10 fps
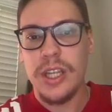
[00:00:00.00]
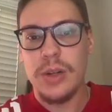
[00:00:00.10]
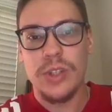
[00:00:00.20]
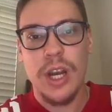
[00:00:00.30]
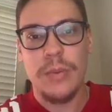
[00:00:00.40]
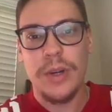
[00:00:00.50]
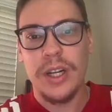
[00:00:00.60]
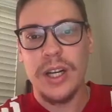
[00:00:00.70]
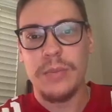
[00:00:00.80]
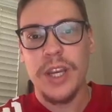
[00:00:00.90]
chopping it
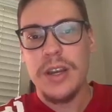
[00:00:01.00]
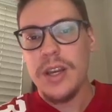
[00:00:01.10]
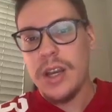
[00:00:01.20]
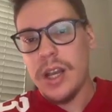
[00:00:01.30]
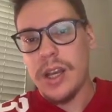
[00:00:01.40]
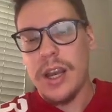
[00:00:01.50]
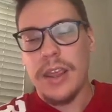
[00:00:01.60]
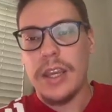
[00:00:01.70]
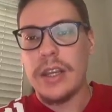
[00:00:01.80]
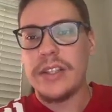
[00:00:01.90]
up. I think
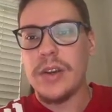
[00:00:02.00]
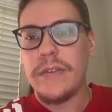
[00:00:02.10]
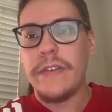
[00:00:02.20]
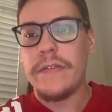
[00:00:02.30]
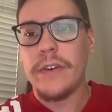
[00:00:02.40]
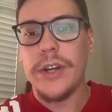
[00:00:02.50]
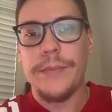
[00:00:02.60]
it's a good fit for him.